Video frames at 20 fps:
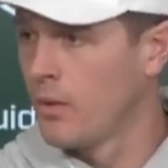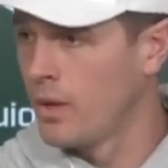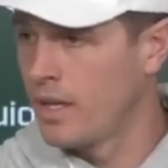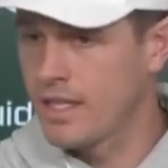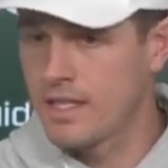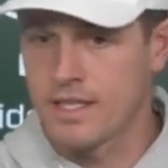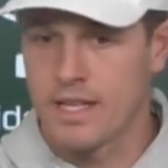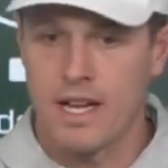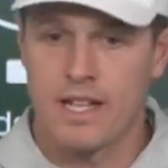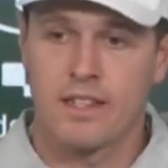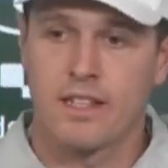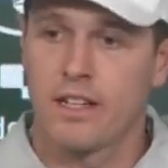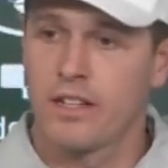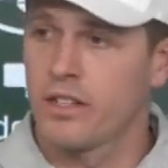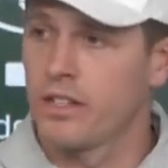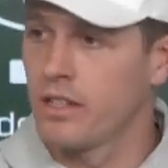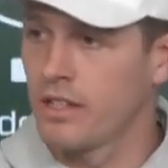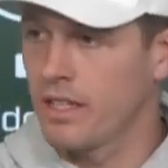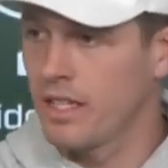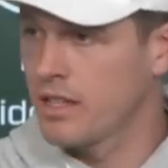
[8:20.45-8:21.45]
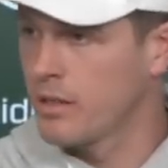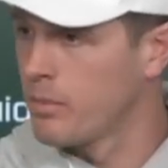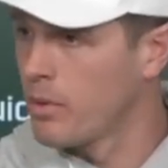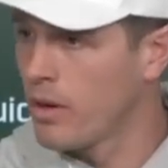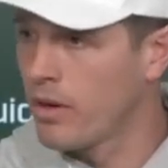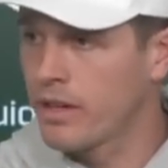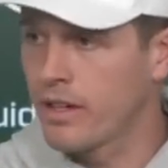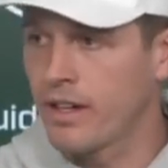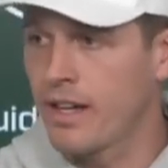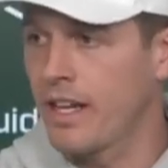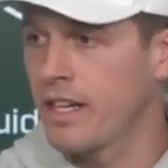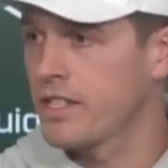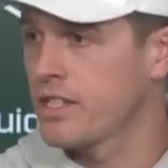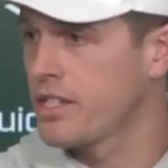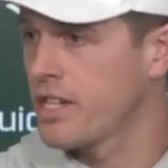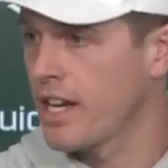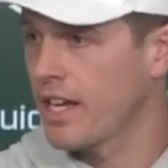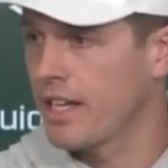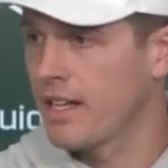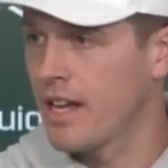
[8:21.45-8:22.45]
When it's not there, get the ball out of your
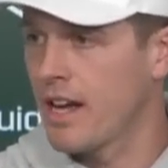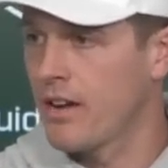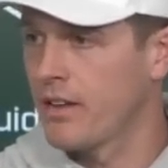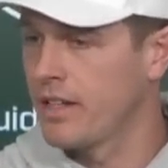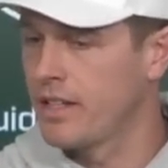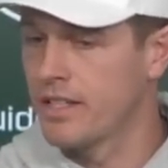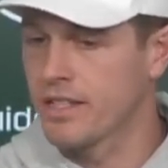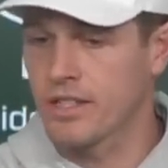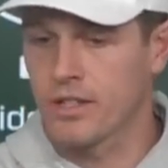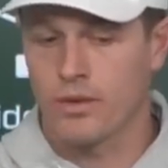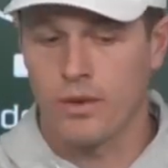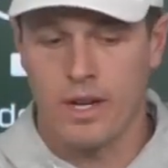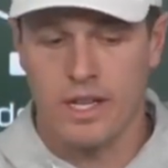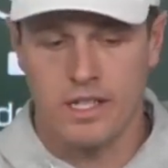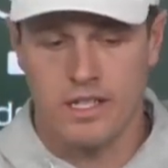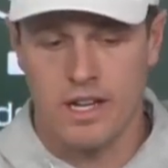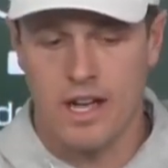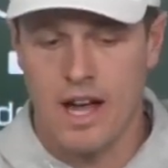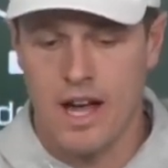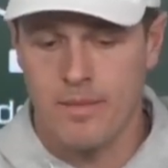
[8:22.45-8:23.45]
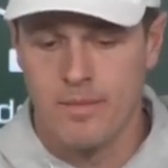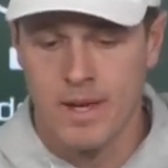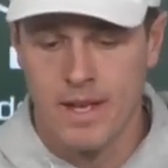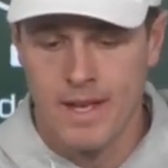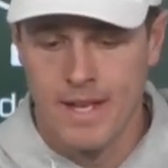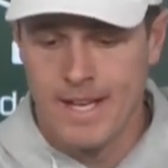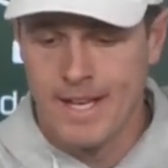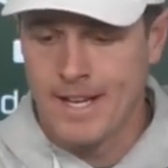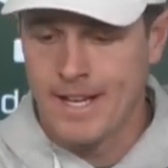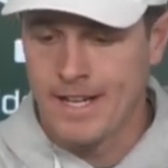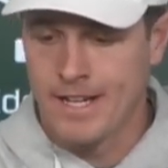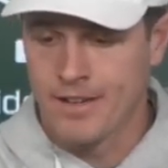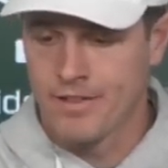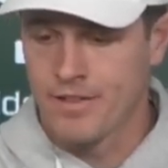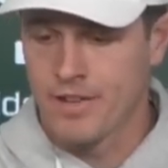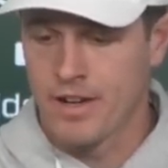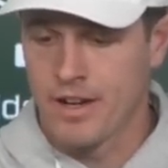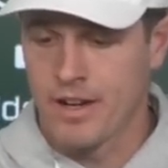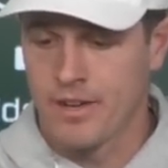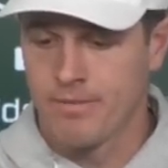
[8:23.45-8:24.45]
hands, check it down. He does a great job
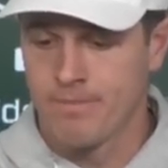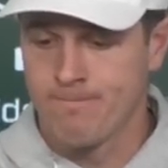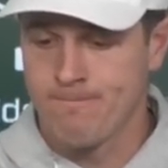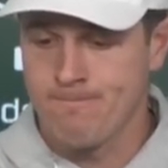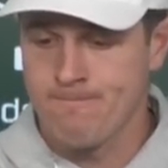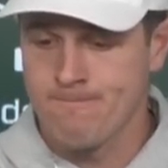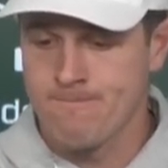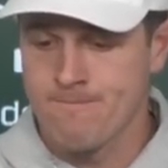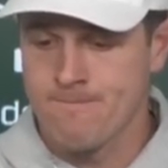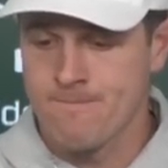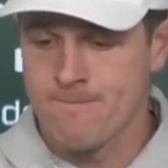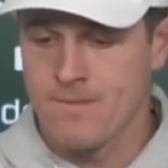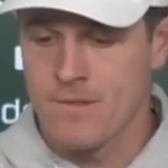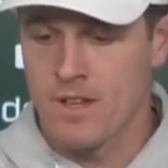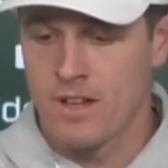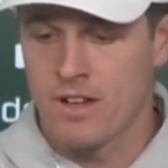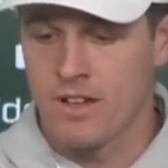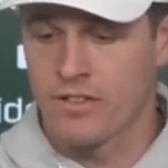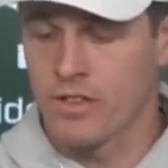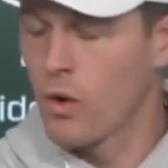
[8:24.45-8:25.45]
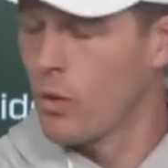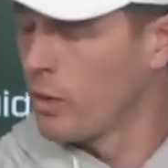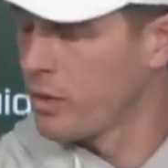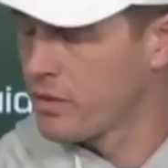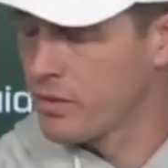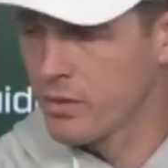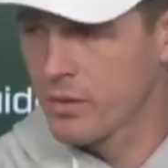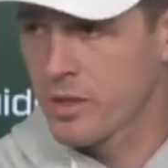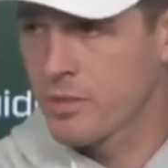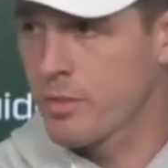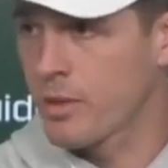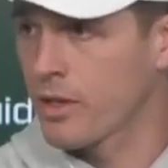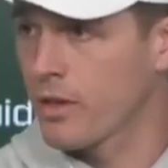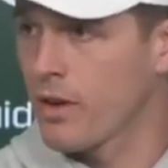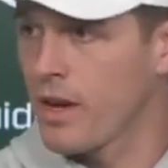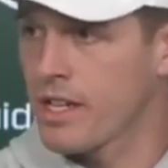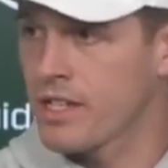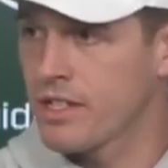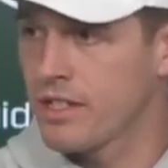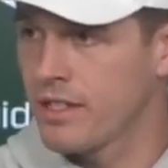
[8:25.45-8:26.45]
of going through his
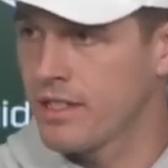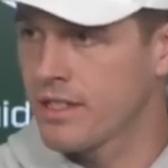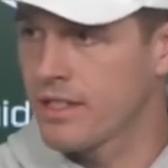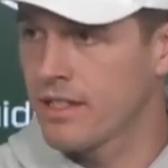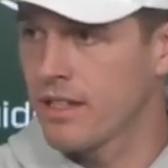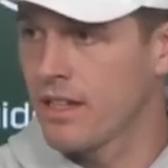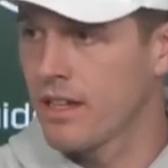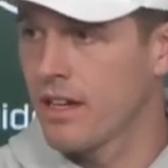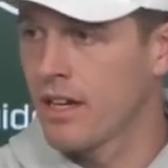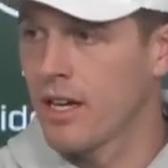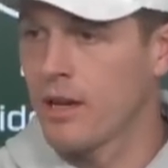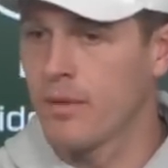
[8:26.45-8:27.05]
progressions.